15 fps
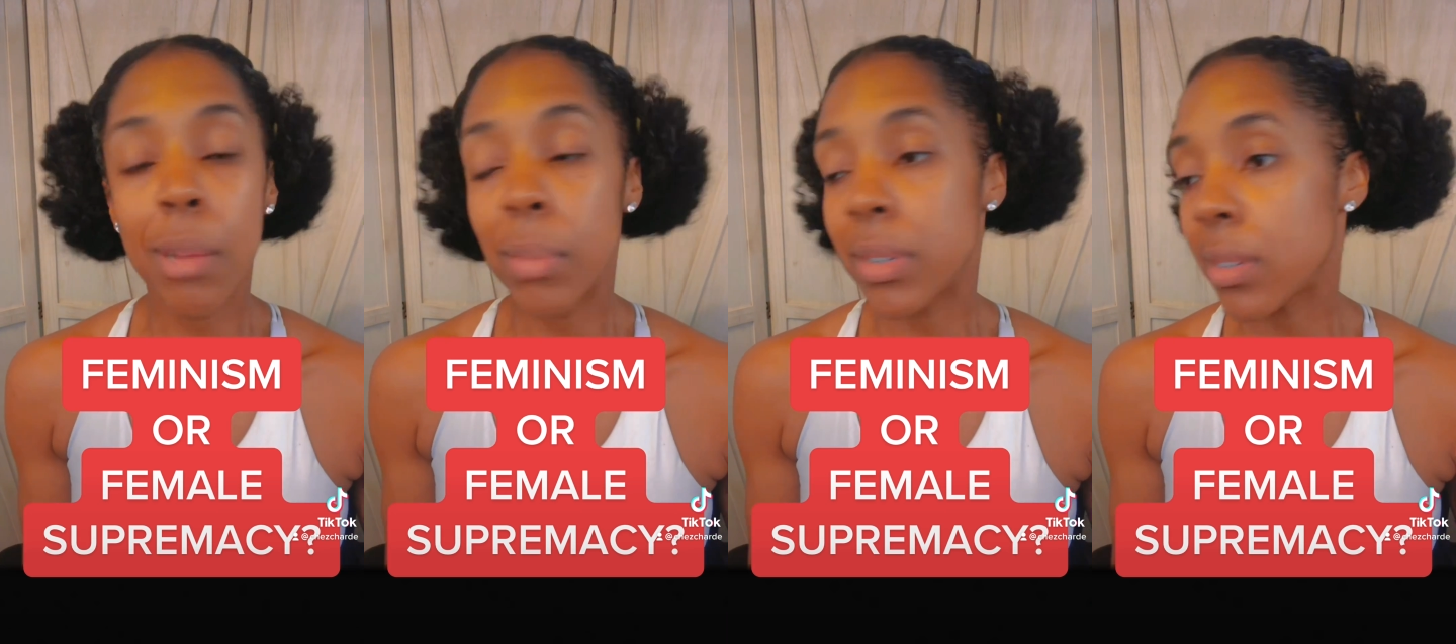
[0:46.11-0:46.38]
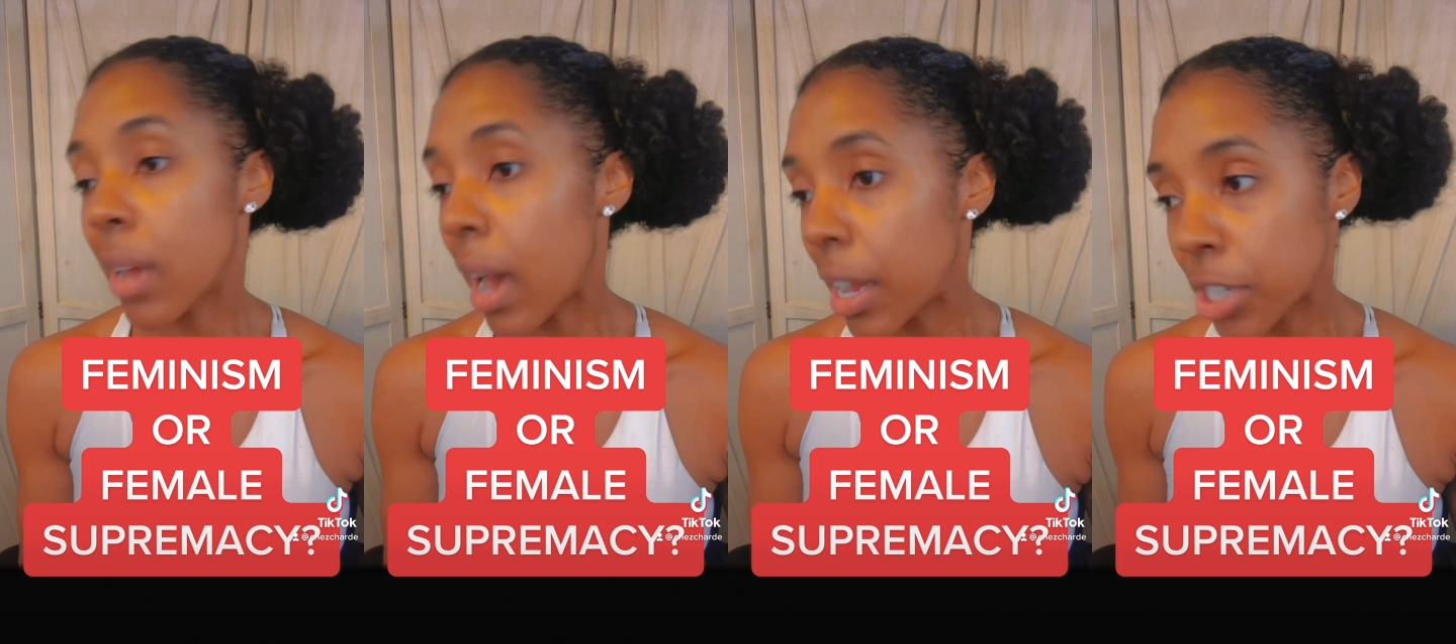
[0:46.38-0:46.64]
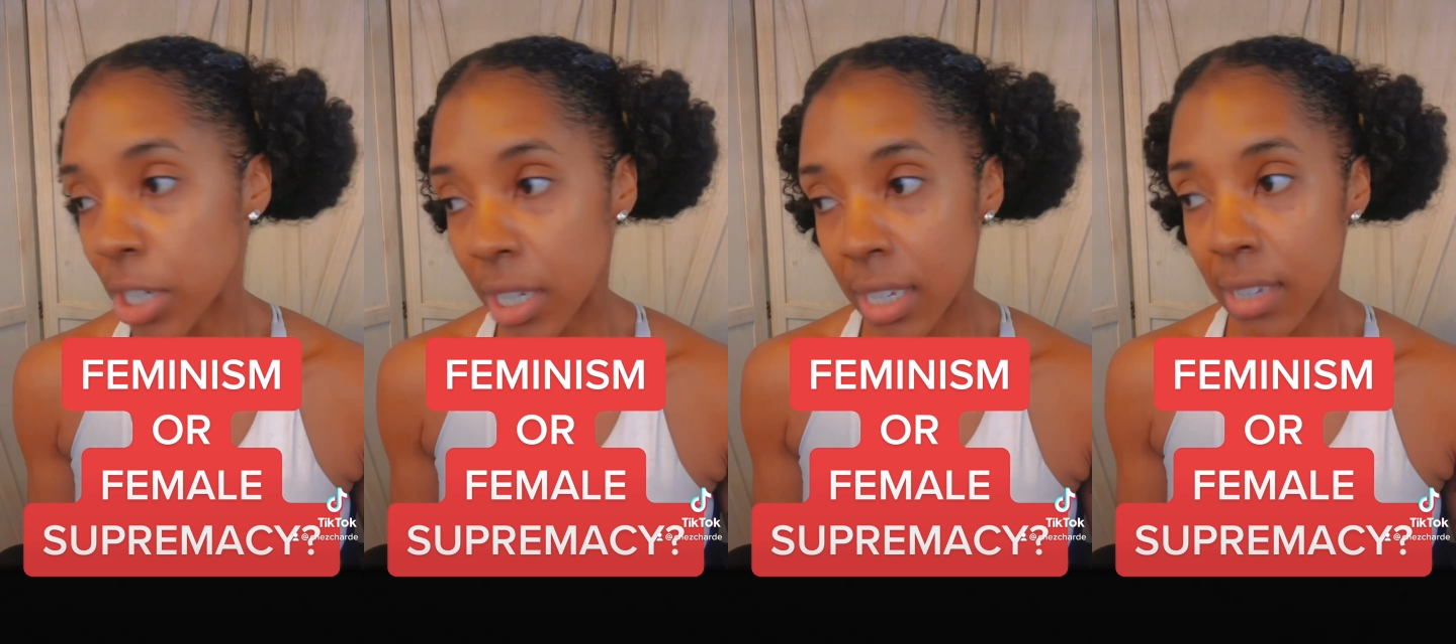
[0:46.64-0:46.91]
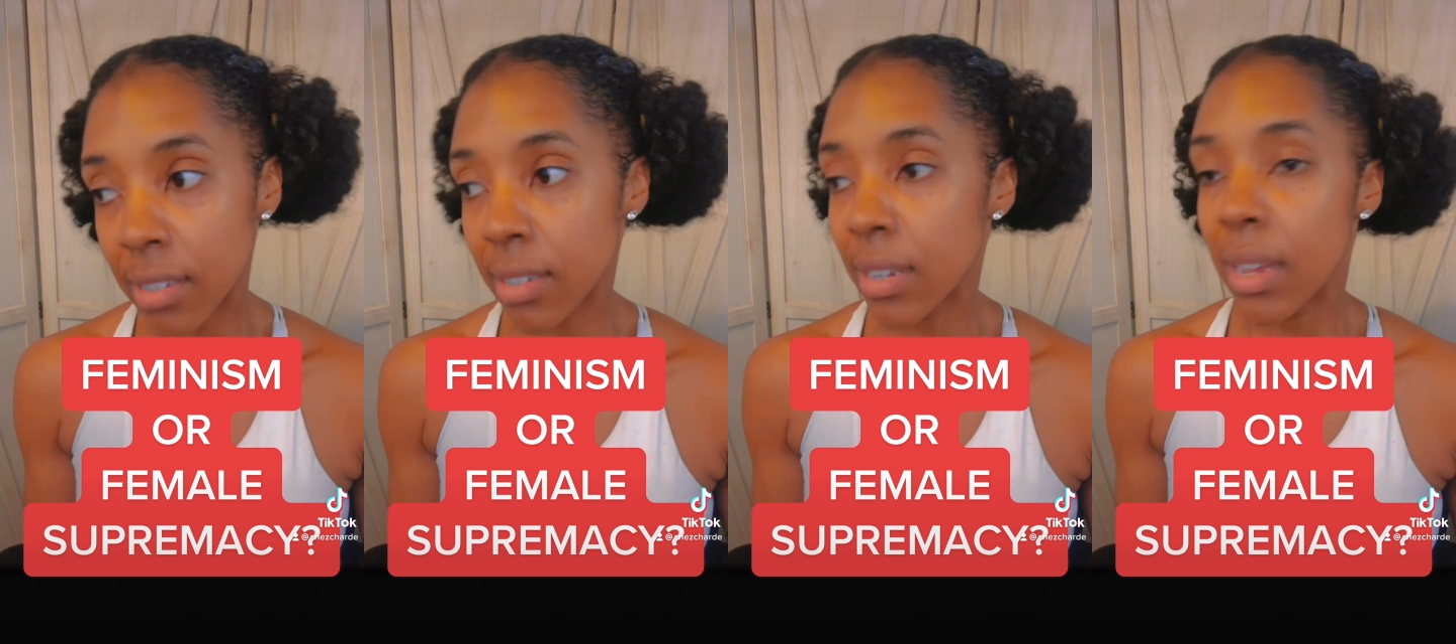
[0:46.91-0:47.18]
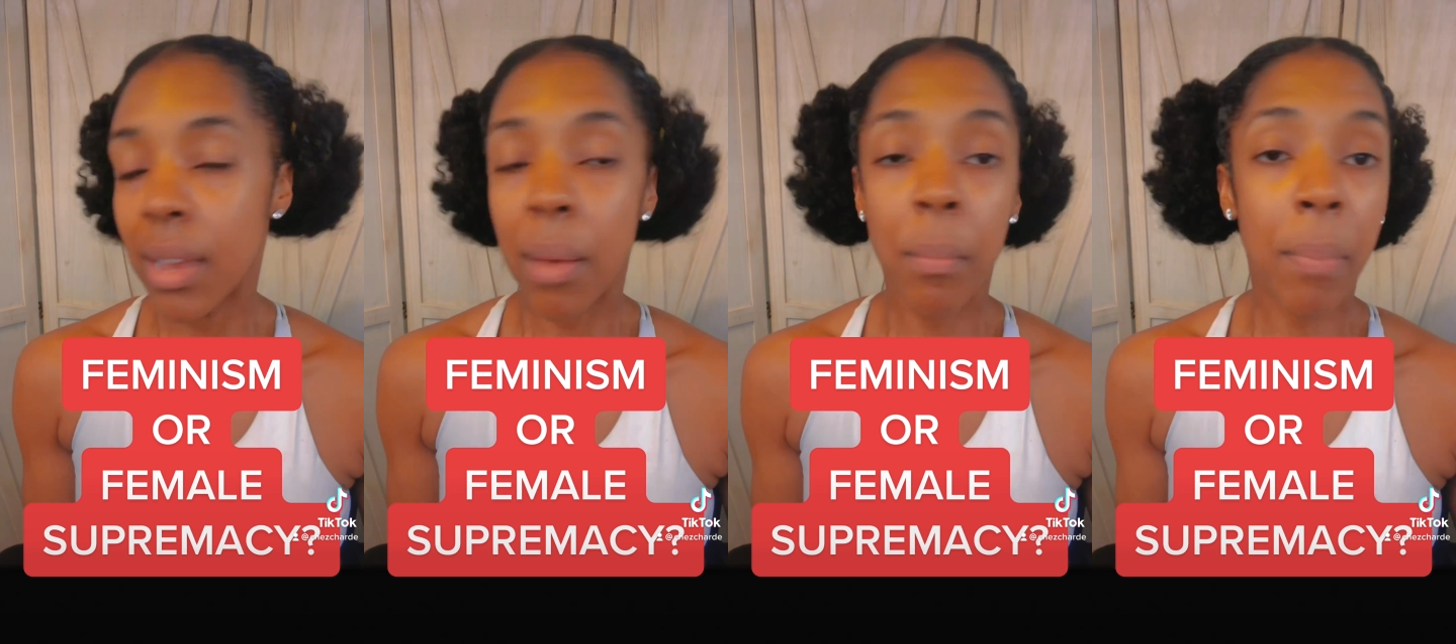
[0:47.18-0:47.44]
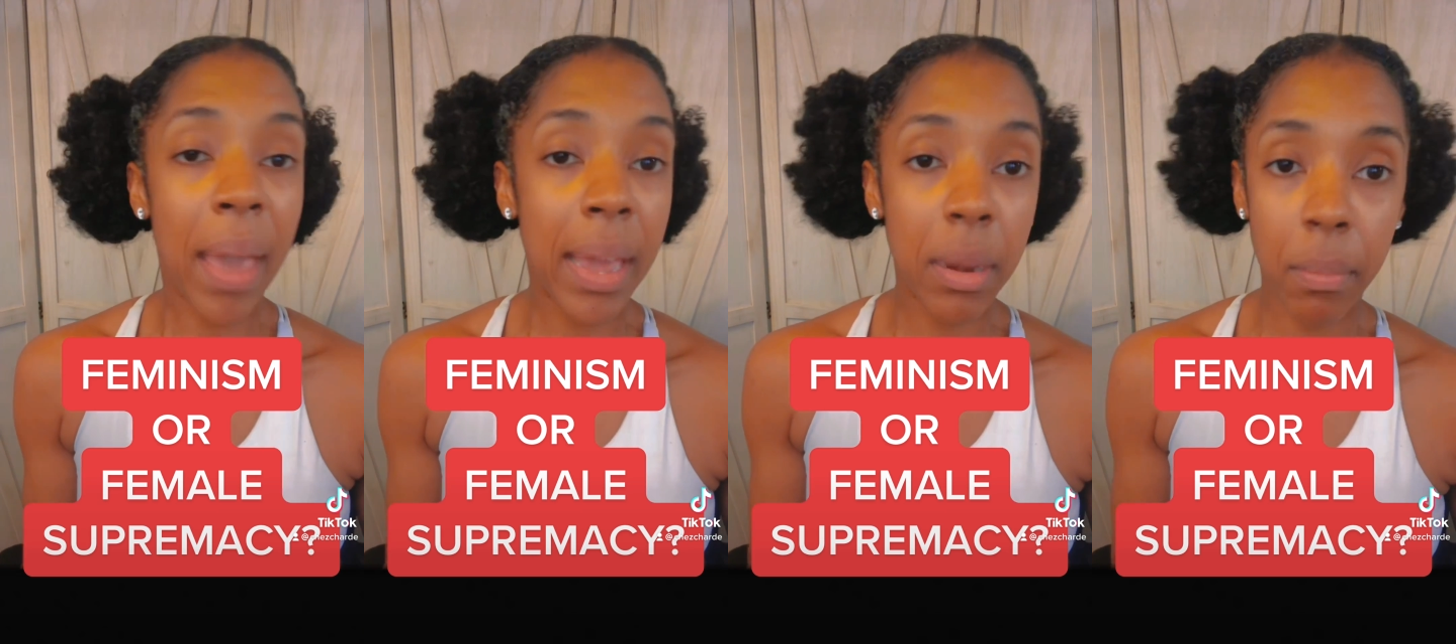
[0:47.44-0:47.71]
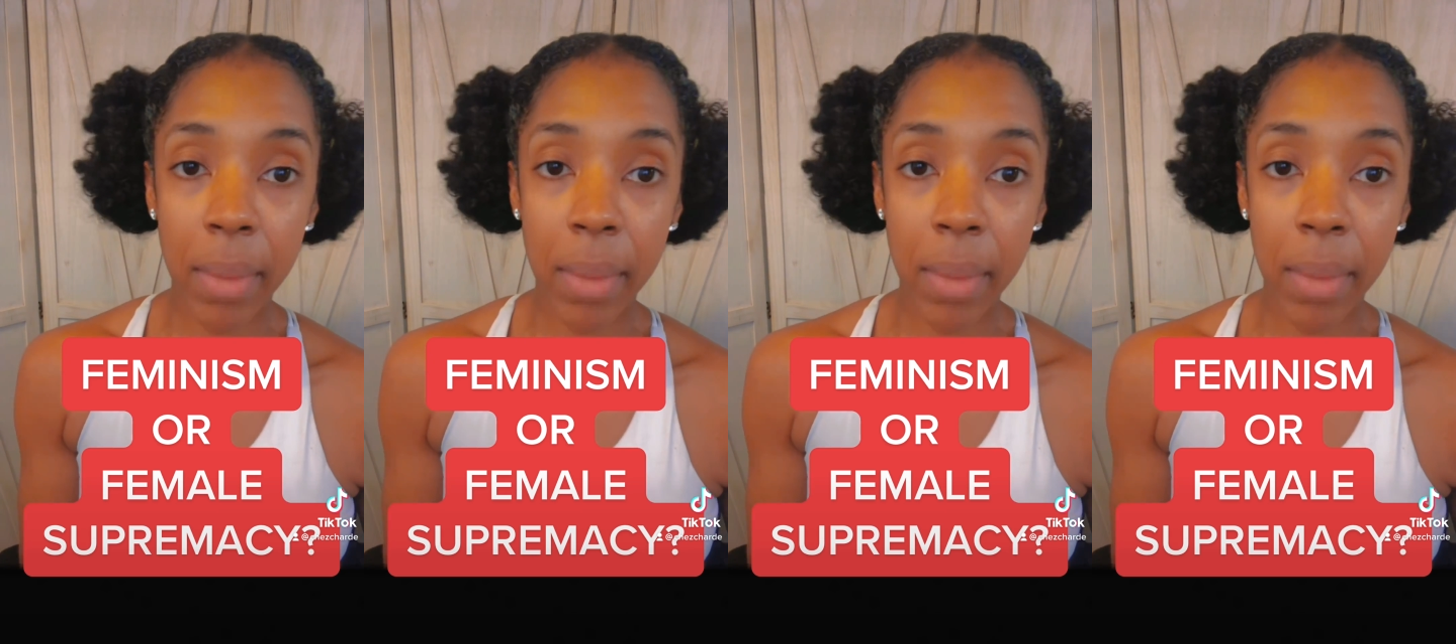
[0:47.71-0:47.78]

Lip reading: misogynist, beta